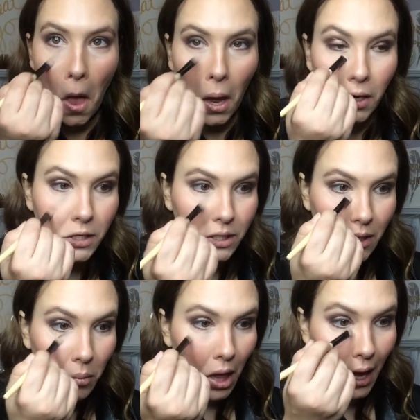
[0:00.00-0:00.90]
I just
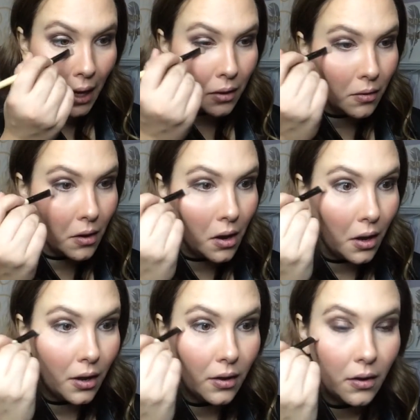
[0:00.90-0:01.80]
apply it.
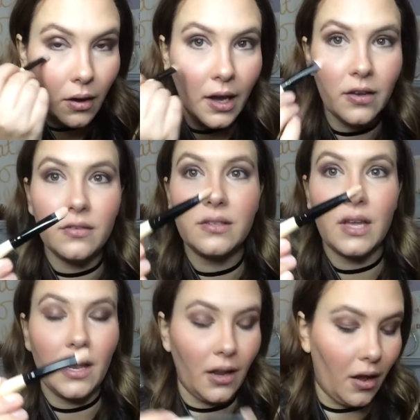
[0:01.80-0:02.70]
I use
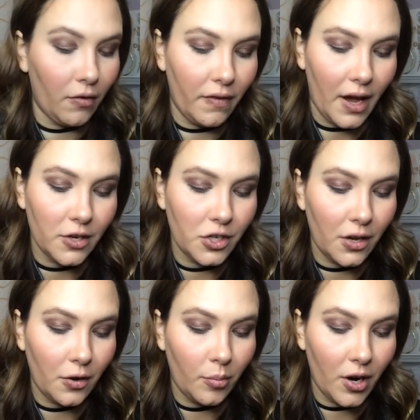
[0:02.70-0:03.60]
an e.l.f.
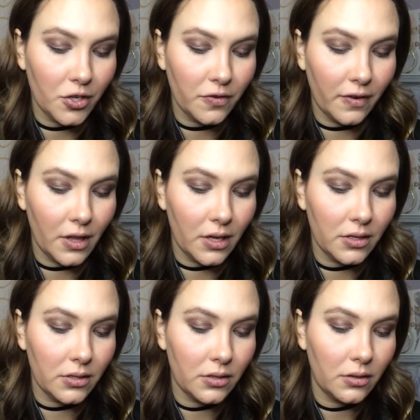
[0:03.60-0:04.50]
eyeshadow brush for
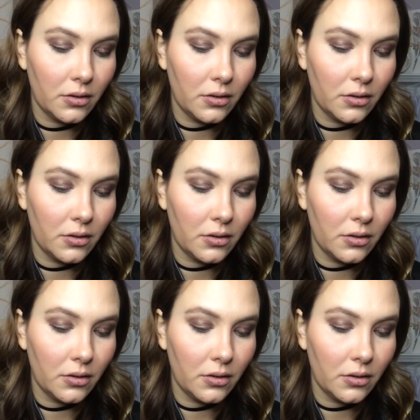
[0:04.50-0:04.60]
this.